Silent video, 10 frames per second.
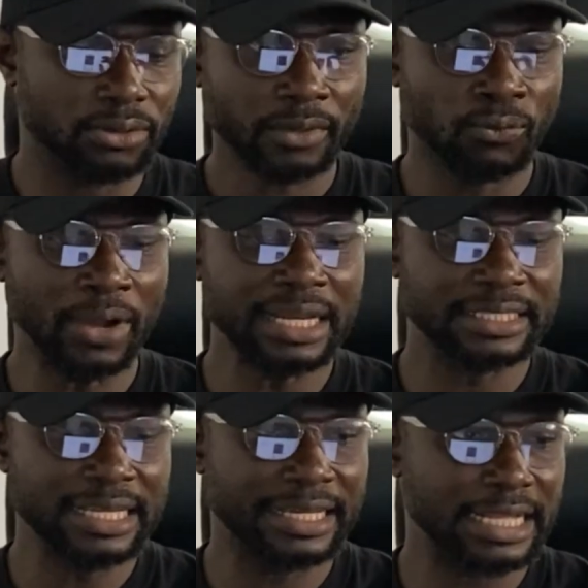when the
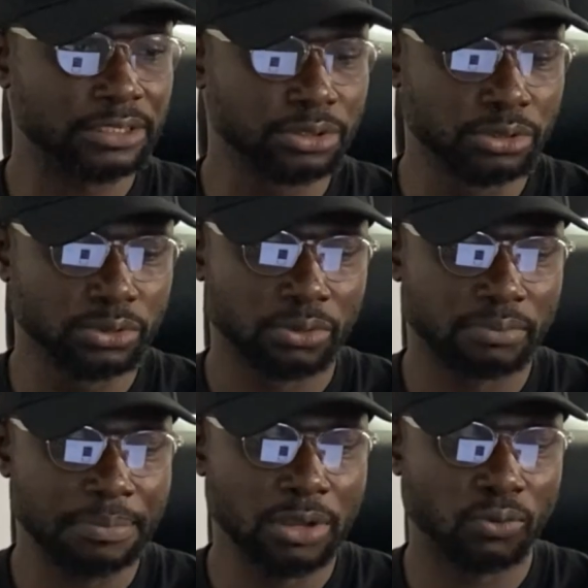thing gets to
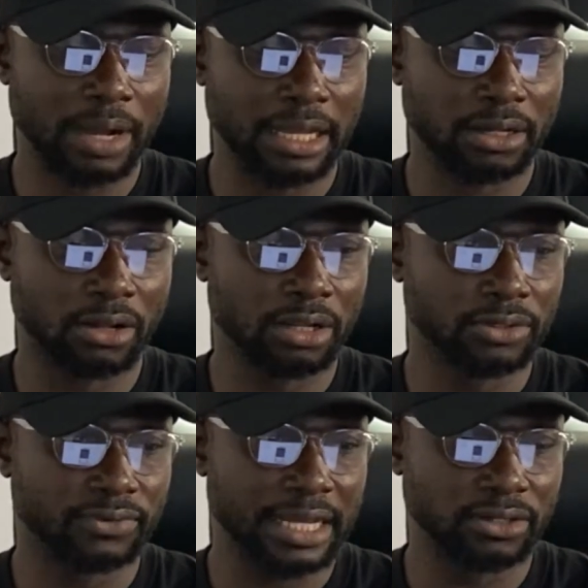maybe
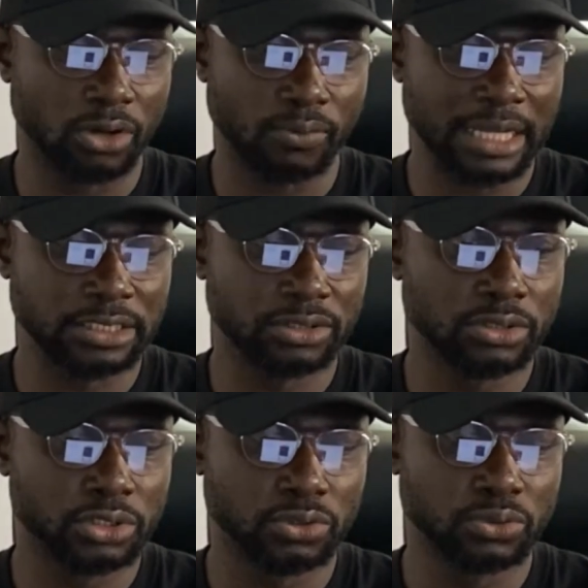100 or
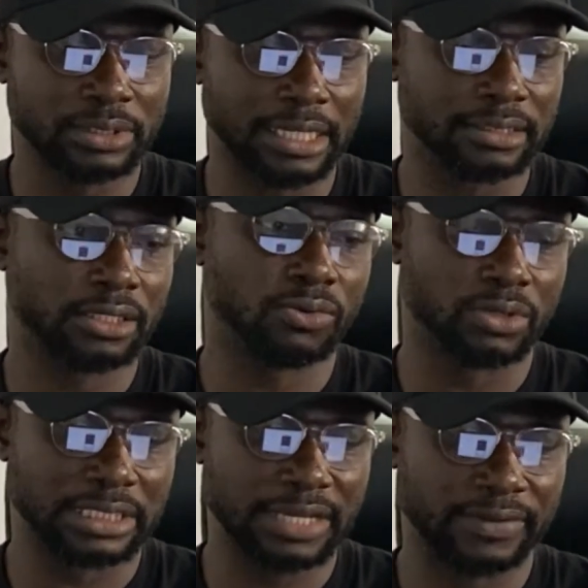102,000,
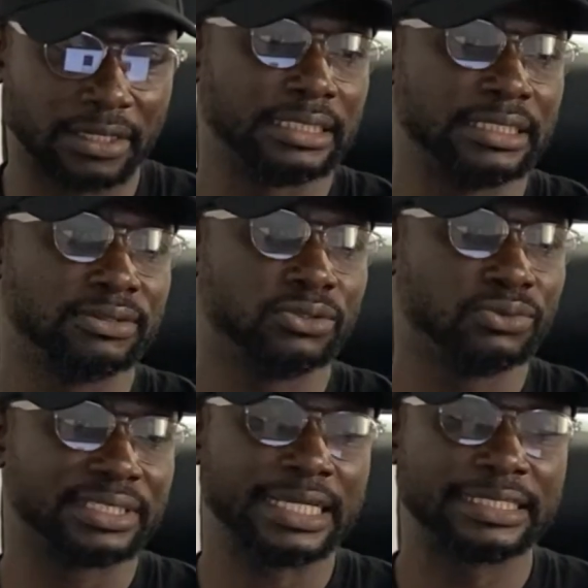whatever, you
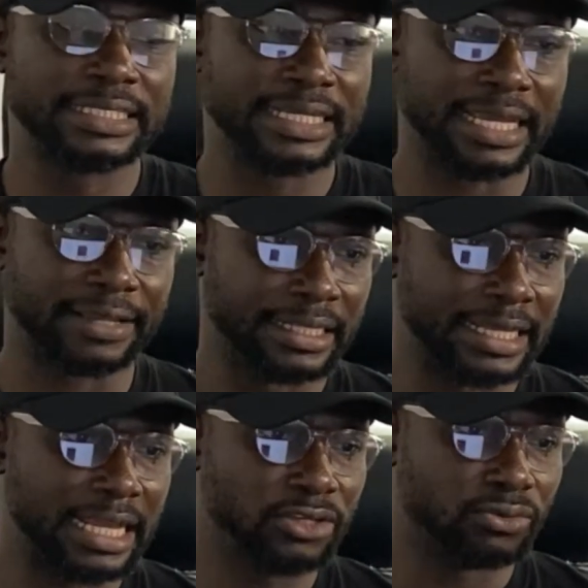will set it here.
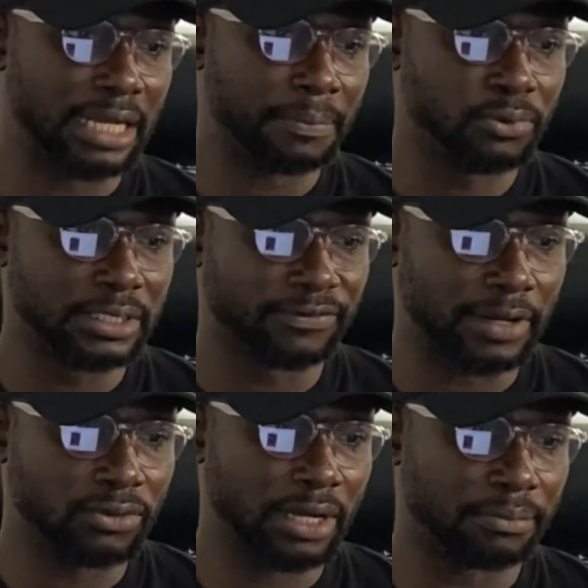Then you will now put the
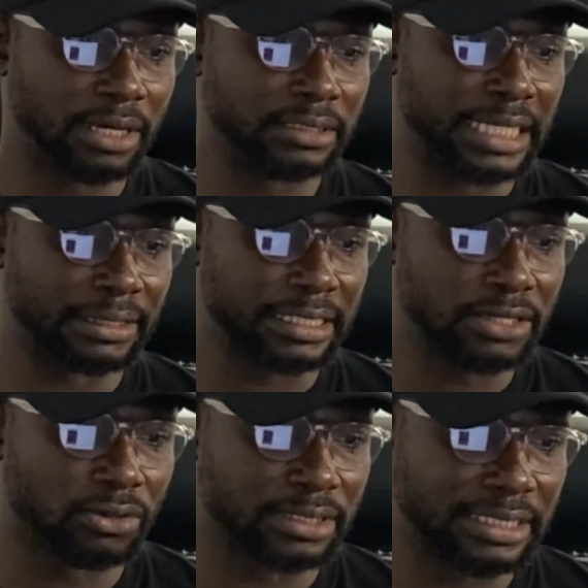value amount, then
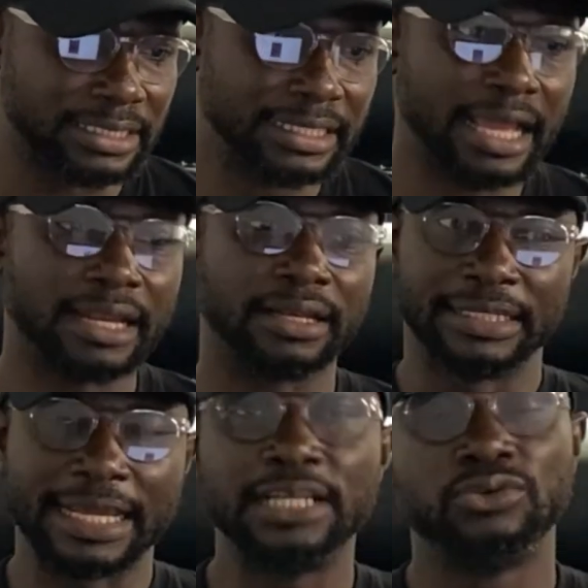click on sell.
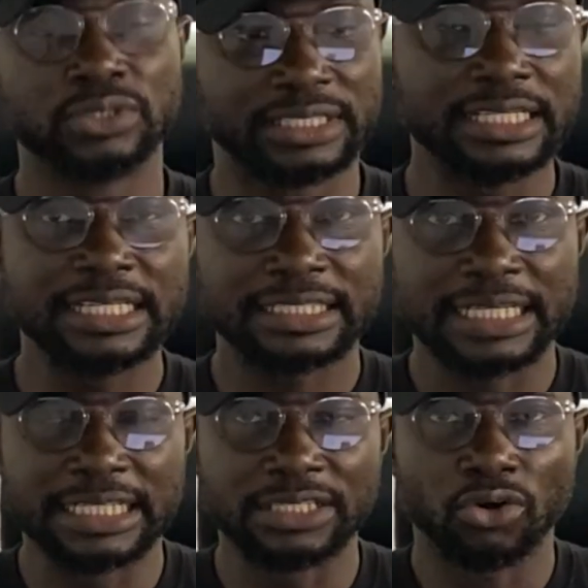Then you will see it
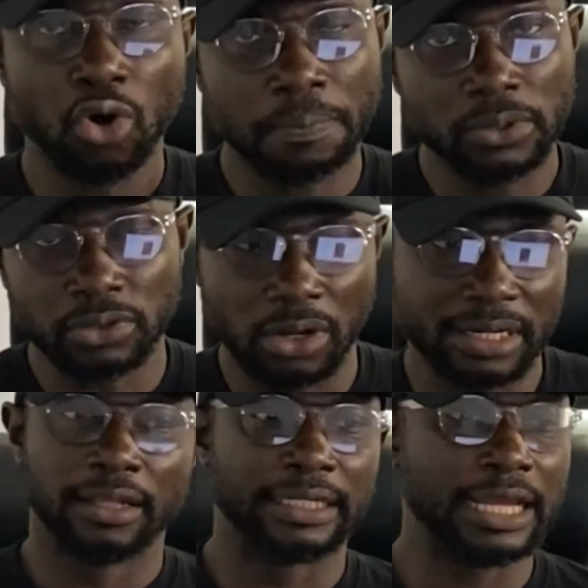in open
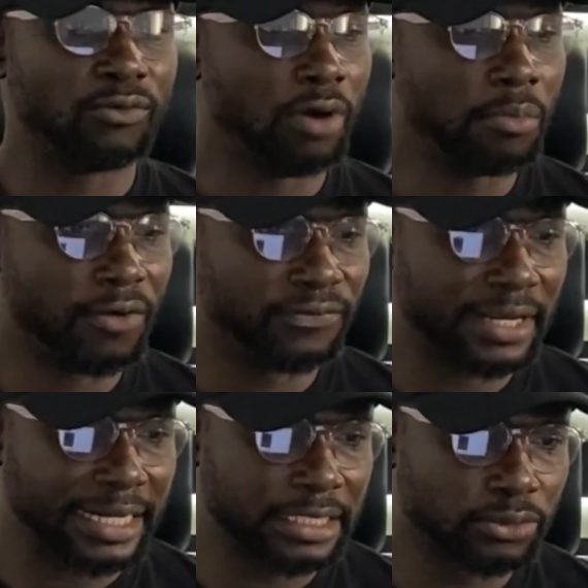order. Then one more
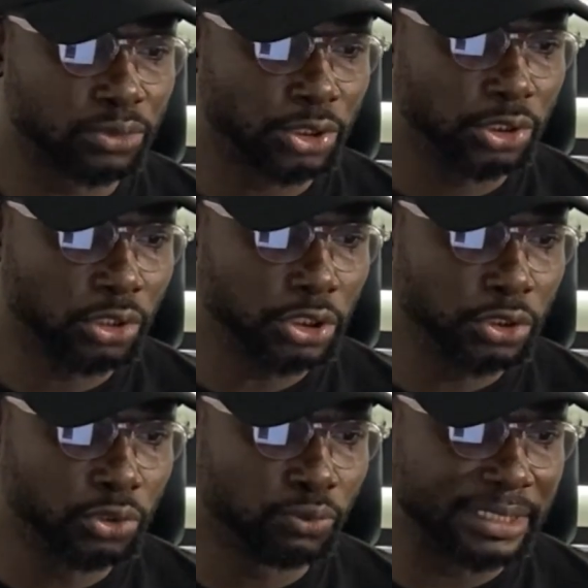thing I need to show
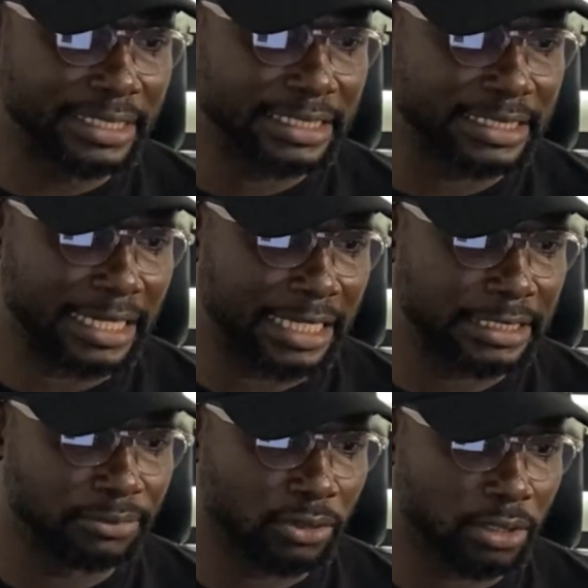you with this
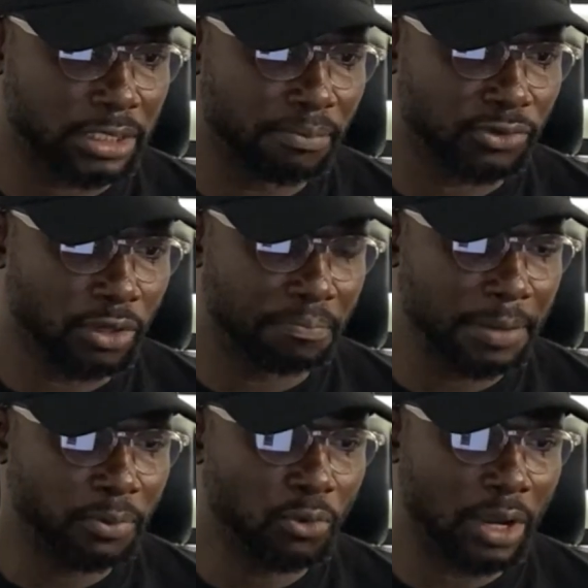chart, because some
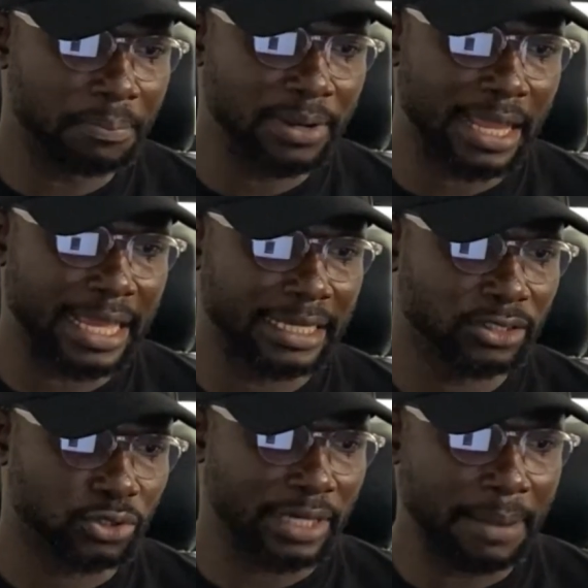people will be
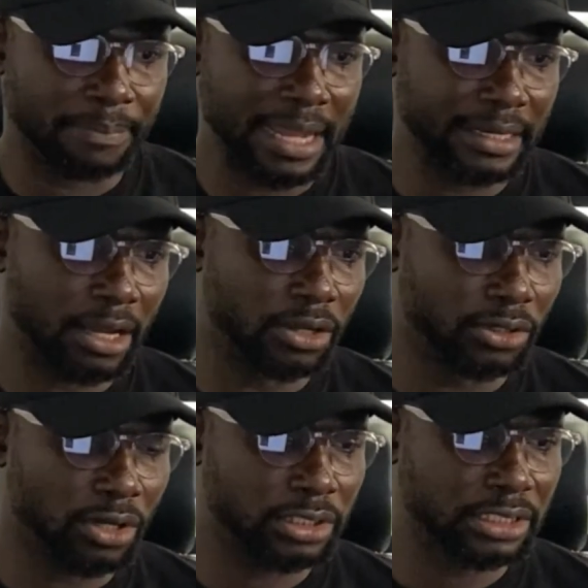like, should I buy now or
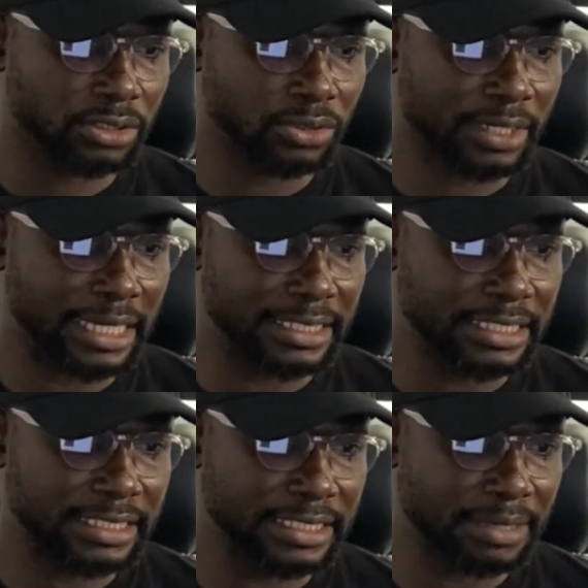not? Look at
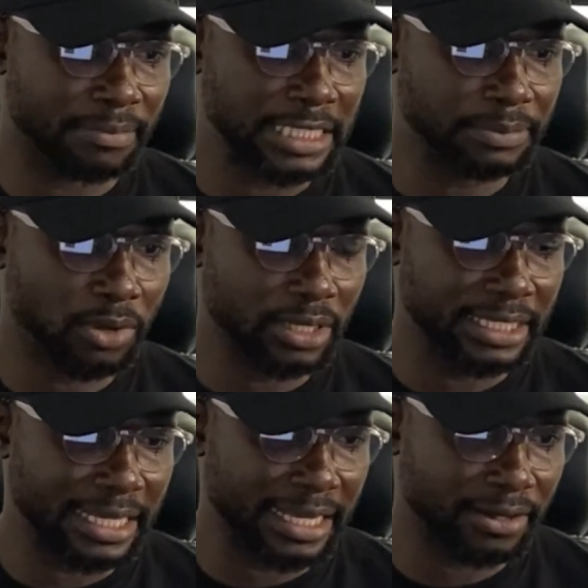this, the maximum
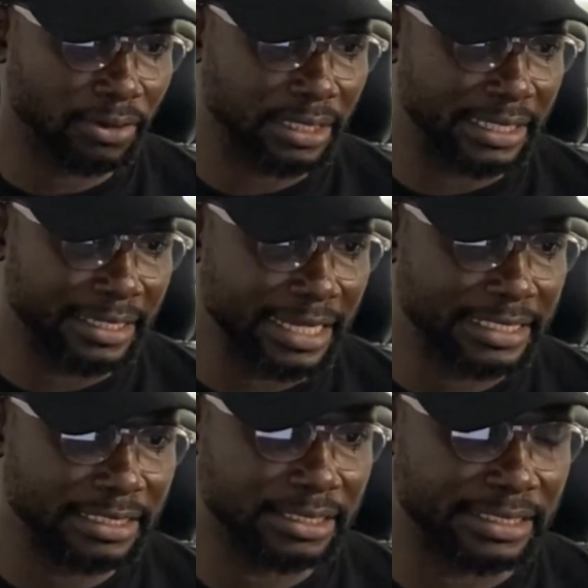here, the
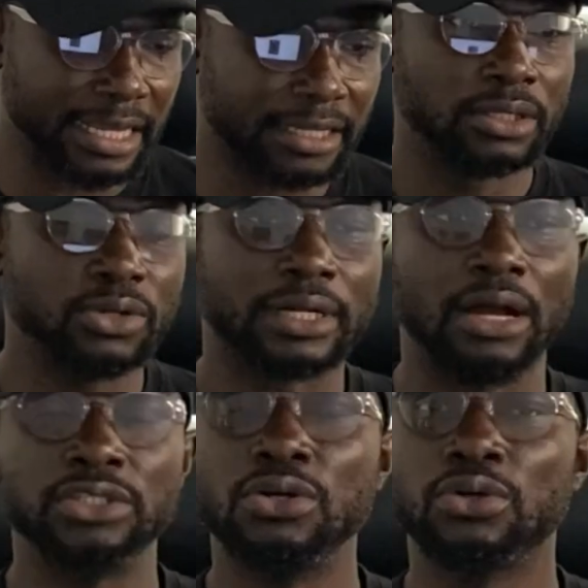date, check. You can
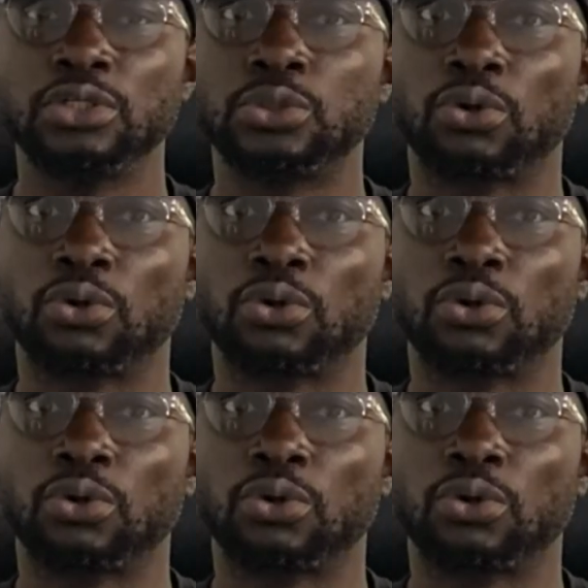also go to